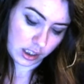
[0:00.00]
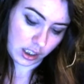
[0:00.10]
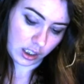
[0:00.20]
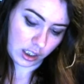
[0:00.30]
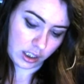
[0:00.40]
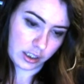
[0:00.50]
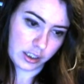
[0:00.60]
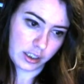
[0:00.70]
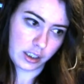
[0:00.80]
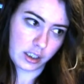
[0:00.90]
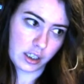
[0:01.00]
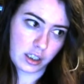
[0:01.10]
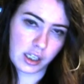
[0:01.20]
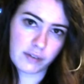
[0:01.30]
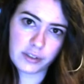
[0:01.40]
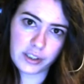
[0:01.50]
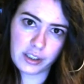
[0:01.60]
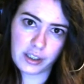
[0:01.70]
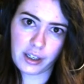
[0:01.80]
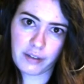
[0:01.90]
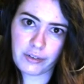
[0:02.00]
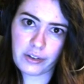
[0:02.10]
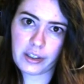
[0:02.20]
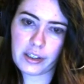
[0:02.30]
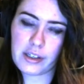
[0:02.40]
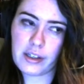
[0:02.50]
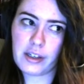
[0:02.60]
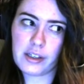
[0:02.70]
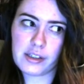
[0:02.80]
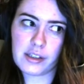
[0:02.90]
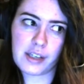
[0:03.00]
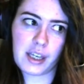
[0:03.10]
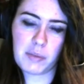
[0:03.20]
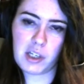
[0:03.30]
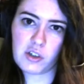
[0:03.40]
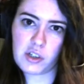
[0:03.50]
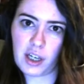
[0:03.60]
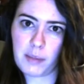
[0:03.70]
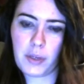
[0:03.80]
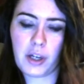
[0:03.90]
And leveling, I feel like, is the same each time.